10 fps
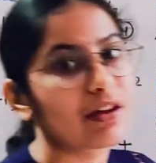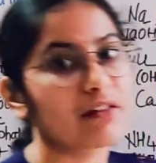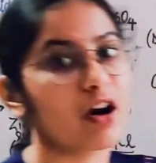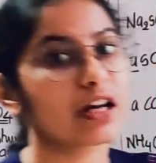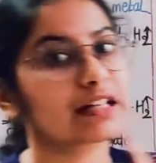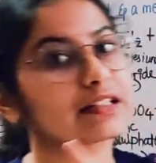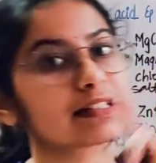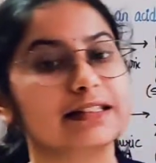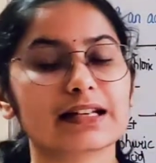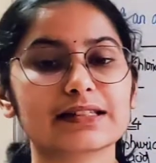We have already
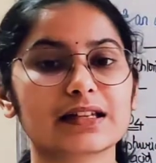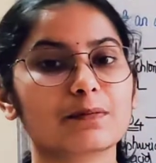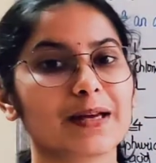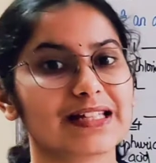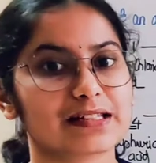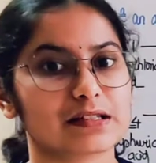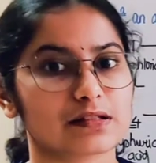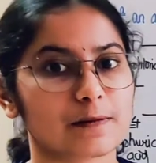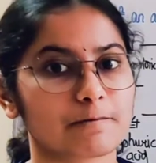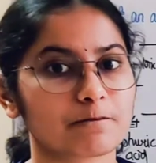discussed in bases.